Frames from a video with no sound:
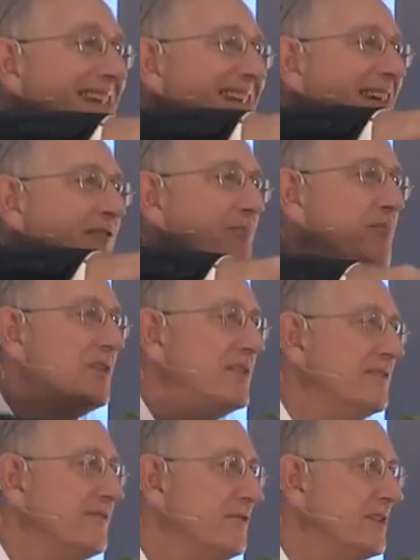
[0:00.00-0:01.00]
he never put
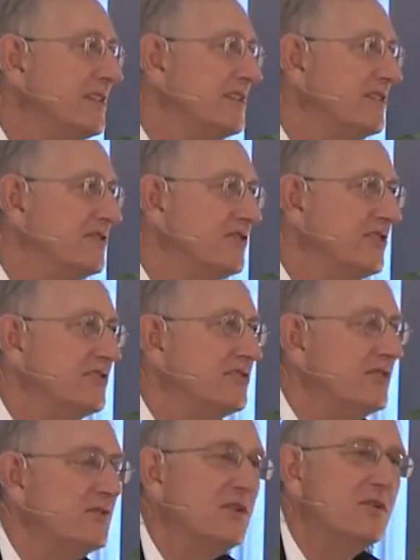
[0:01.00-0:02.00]
his foot in the
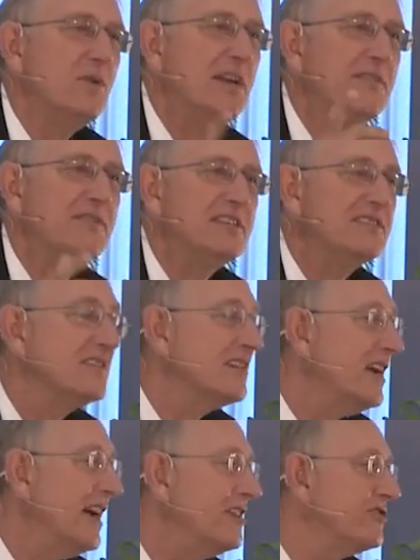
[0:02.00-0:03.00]
church. And on one of these
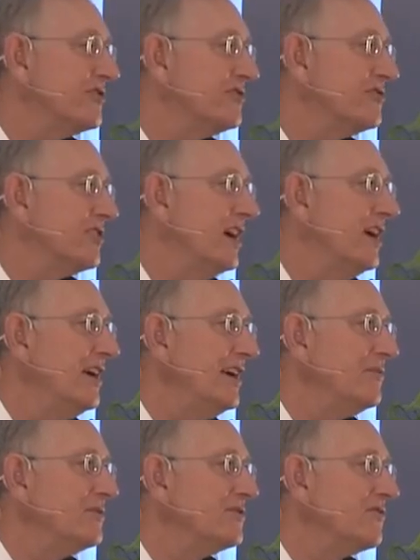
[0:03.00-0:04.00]
occasions,
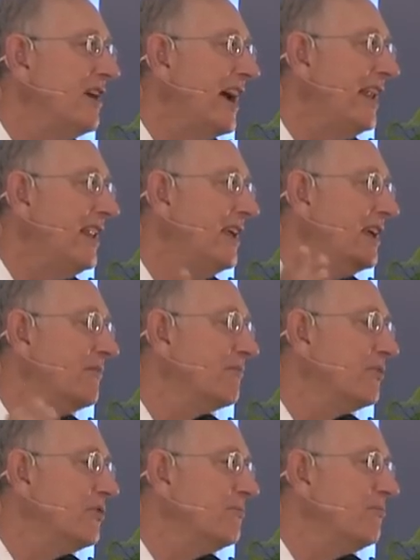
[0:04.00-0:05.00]
it was raining, it
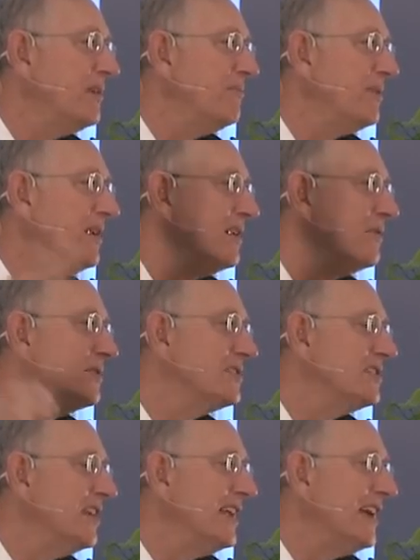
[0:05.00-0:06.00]
brought people, and he
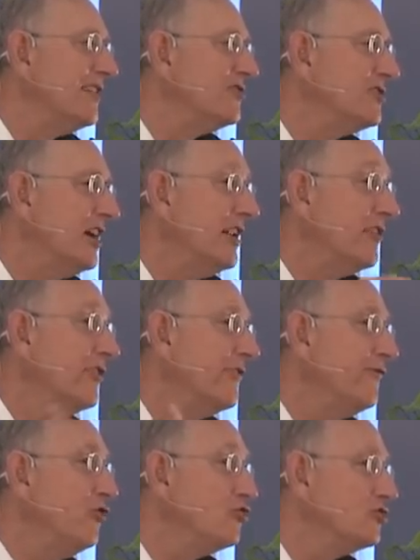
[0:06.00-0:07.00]
was sitting outside. He
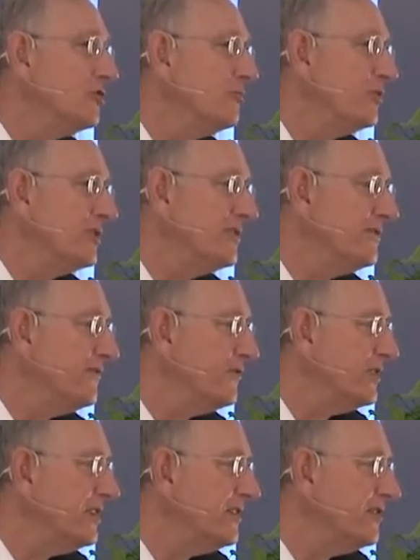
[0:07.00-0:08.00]
refused to put his
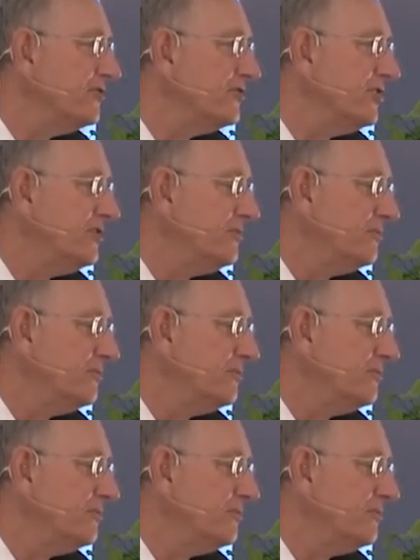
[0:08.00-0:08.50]
foot in the church,